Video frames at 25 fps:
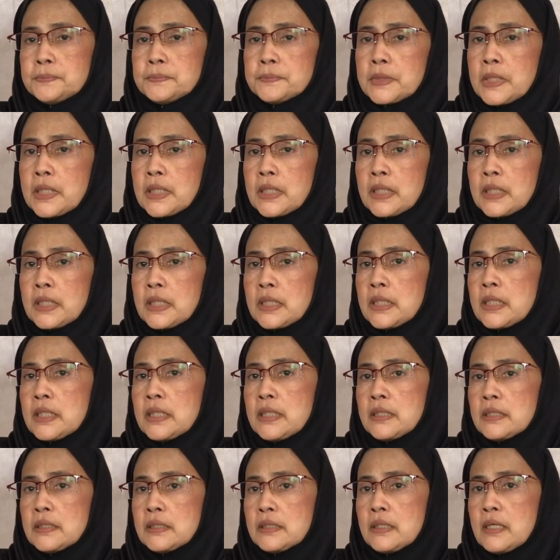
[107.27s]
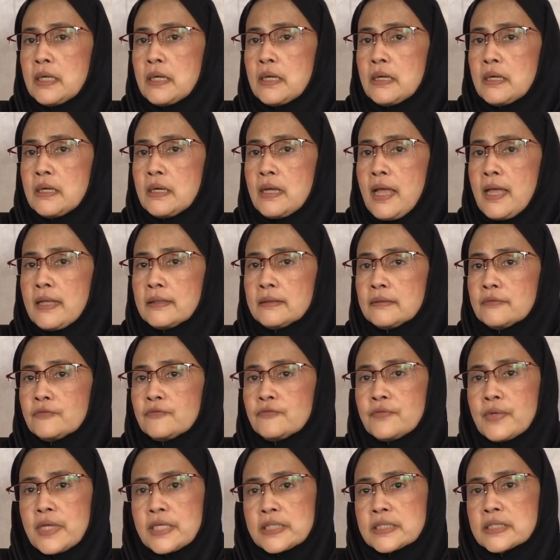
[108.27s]
at
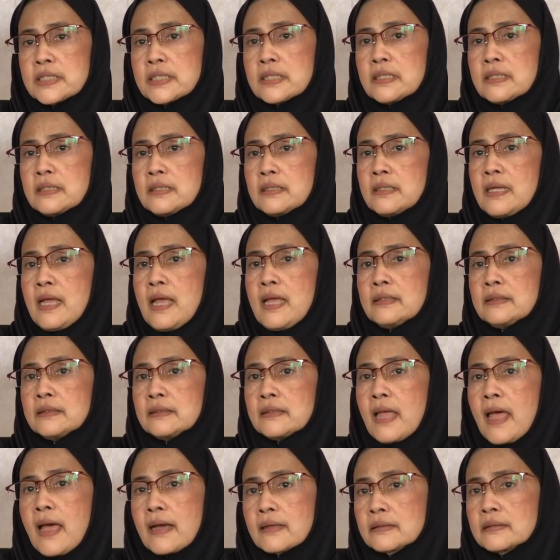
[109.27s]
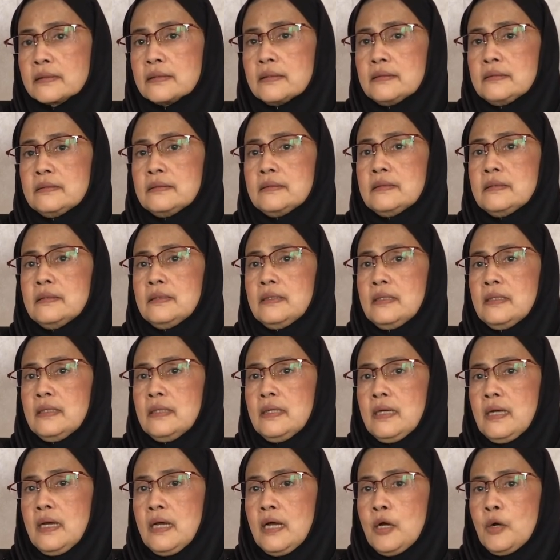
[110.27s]
place attacked
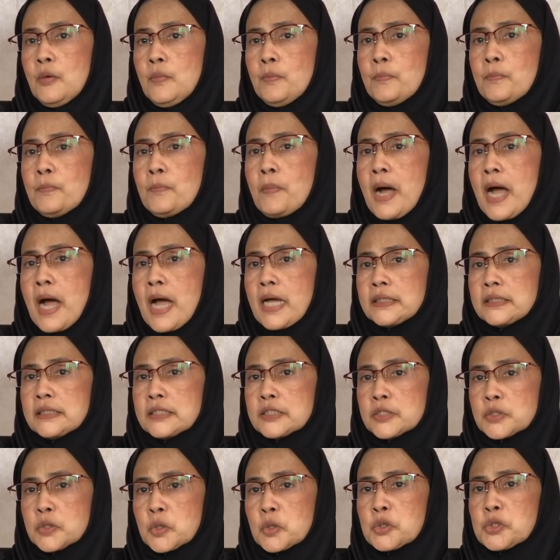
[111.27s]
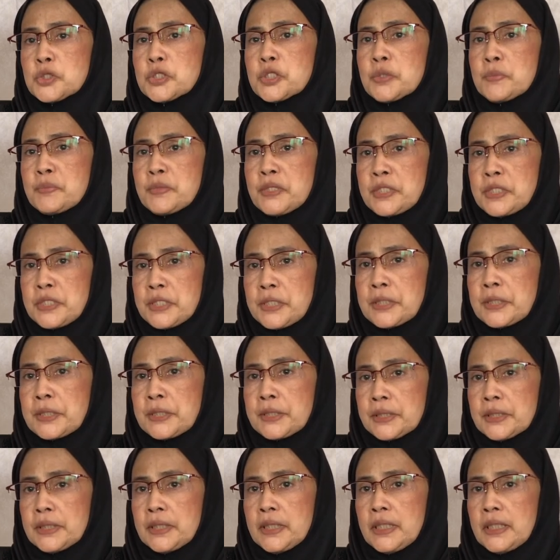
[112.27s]
by the social media.